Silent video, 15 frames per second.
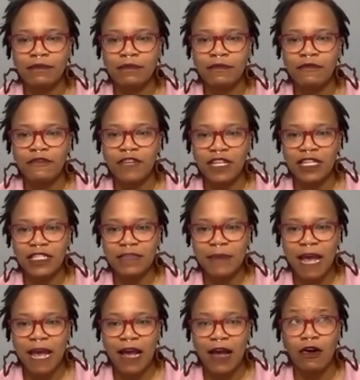Fitness
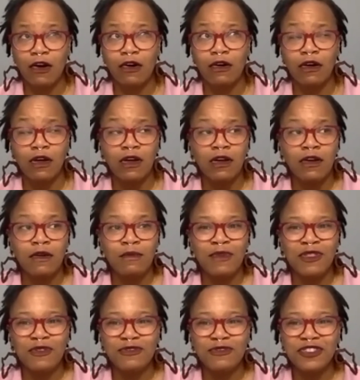Pal, but
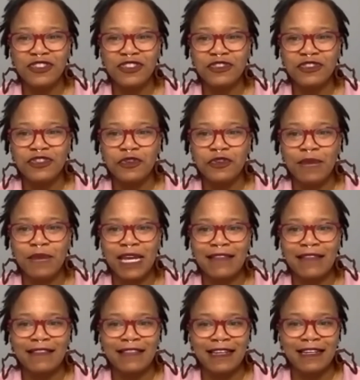those are the two
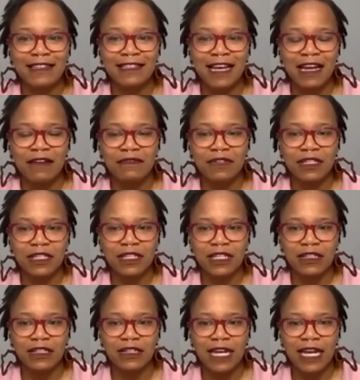main things I really
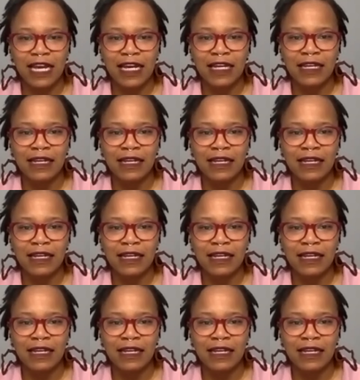look at.